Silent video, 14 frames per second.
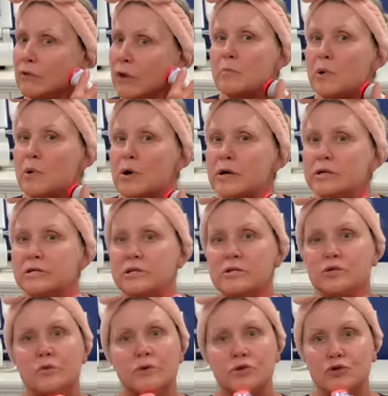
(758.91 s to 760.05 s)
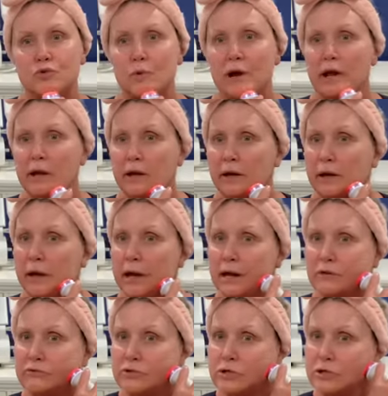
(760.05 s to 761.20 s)
It's important to do a drain
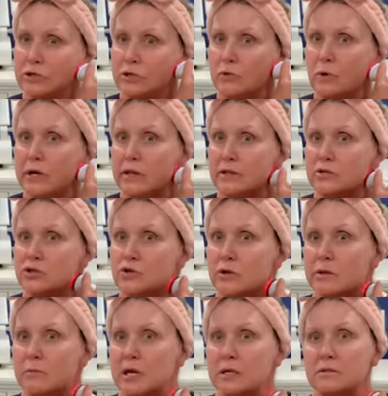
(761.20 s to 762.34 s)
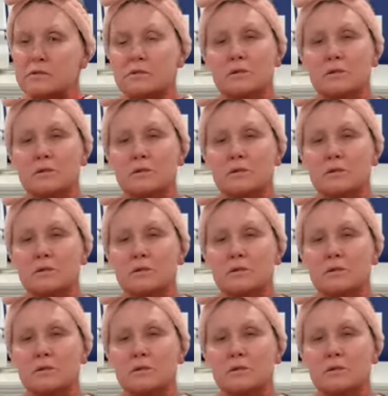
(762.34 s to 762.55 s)
after you do one of these treatments.